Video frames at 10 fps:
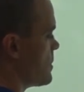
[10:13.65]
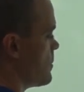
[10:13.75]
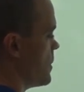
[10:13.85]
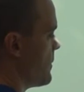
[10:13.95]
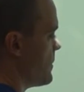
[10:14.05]

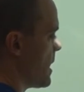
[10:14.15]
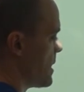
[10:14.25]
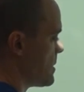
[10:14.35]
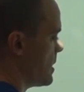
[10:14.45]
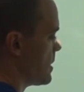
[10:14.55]
we have not
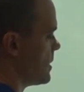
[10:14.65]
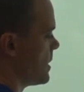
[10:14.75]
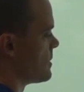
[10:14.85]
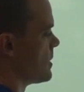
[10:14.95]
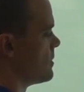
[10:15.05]
taken
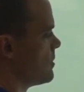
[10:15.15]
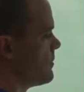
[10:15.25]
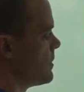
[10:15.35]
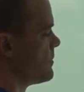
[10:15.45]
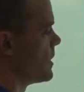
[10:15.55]
an
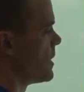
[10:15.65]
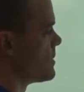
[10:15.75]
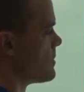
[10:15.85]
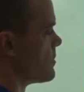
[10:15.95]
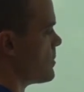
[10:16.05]
antiderivative yet.
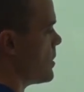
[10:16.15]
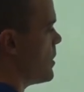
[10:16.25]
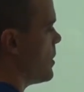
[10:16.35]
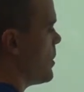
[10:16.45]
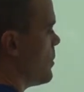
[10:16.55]

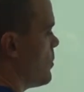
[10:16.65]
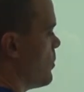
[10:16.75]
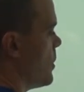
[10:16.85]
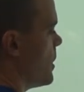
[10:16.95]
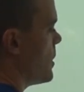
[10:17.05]

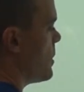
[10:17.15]
1